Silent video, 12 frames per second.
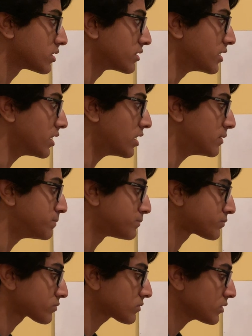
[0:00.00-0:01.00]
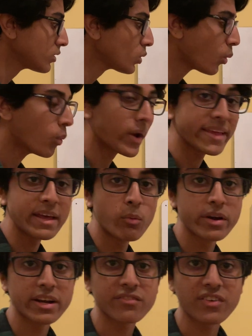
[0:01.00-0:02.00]
the way that
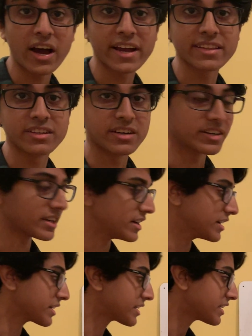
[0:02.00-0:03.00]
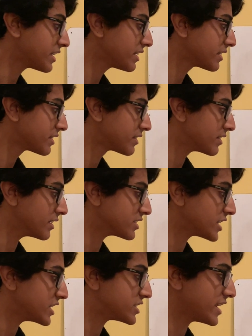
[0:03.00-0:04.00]
we're gonna find the uh, heat, the
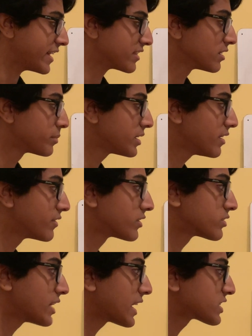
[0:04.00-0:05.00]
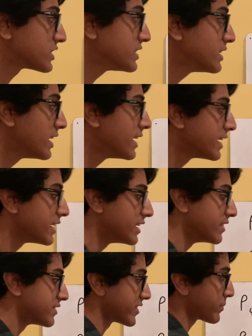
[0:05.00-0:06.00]
change in enthalpy of this reaction
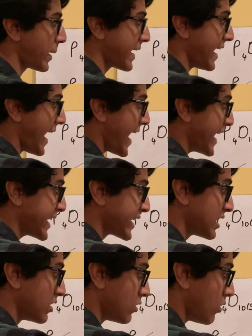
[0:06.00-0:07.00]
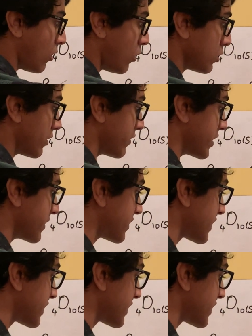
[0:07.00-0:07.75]
is just by adding all of these